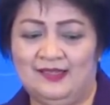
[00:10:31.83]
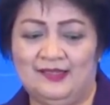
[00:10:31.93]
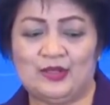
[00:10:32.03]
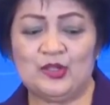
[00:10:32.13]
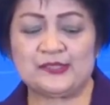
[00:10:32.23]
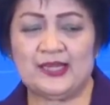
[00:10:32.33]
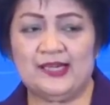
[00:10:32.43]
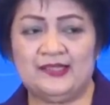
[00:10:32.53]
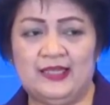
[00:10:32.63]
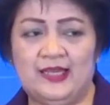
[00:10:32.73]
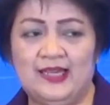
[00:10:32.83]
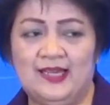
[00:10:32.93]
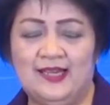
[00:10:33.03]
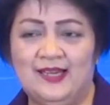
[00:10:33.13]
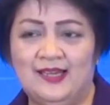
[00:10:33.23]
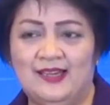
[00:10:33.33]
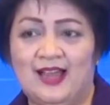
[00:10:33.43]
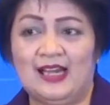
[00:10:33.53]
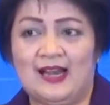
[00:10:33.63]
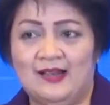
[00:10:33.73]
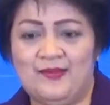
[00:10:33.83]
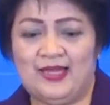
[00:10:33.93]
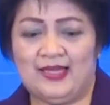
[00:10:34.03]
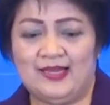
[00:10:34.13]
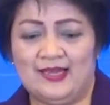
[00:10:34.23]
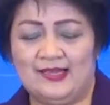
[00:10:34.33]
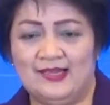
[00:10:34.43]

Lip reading: those are the alarming